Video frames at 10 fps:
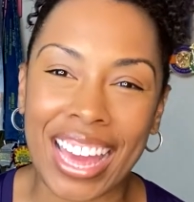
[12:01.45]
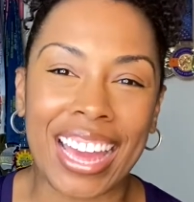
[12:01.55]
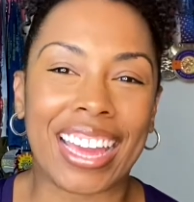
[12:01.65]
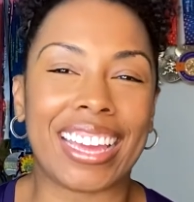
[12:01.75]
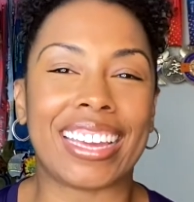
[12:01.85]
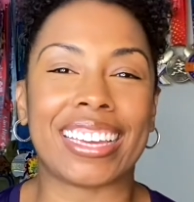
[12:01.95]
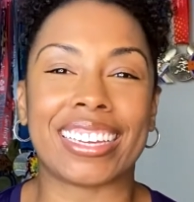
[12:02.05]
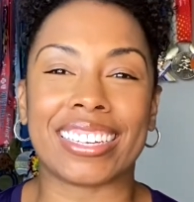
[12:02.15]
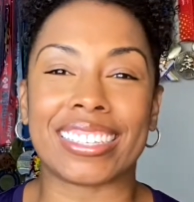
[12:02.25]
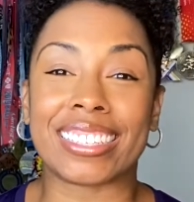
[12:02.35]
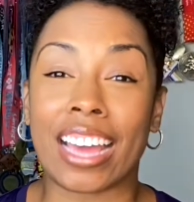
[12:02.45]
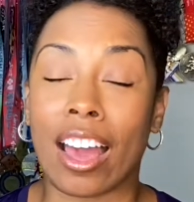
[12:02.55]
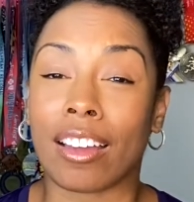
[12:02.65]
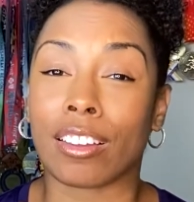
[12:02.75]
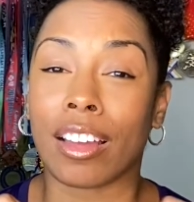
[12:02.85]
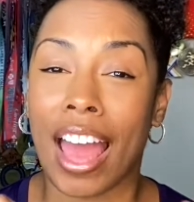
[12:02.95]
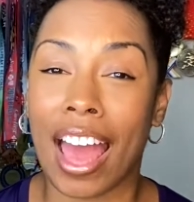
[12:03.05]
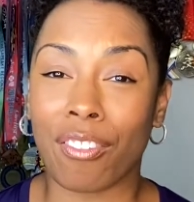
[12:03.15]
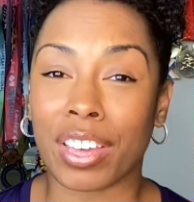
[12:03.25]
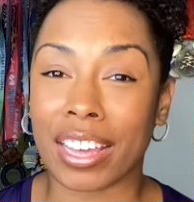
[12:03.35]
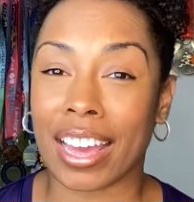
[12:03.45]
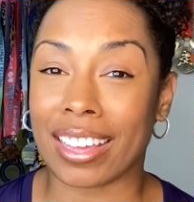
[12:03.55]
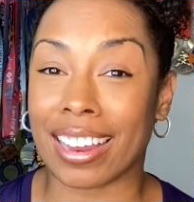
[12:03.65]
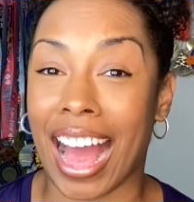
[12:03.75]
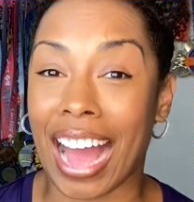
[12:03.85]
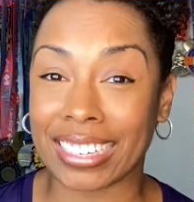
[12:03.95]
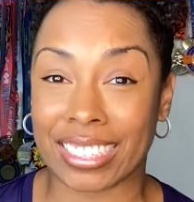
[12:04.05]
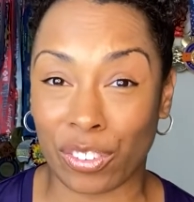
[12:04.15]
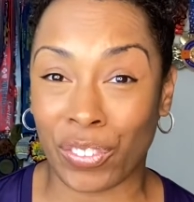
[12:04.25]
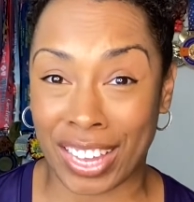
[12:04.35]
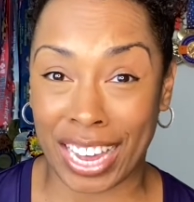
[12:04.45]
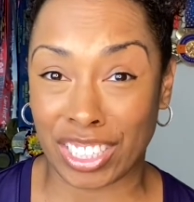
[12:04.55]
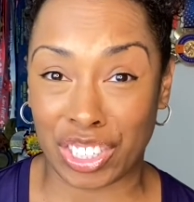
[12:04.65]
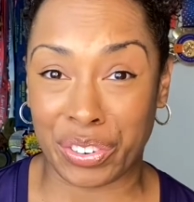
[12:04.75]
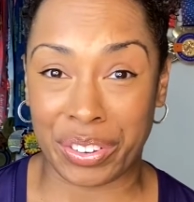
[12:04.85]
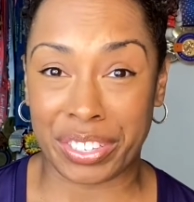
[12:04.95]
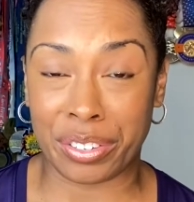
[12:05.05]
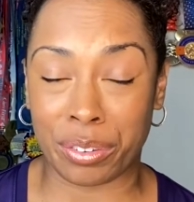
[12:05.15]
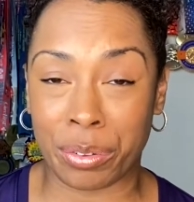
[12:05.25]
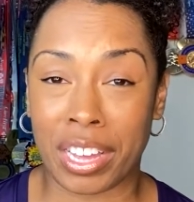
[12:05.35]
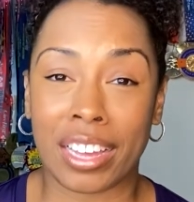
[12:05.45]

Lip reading: is having an identification on you.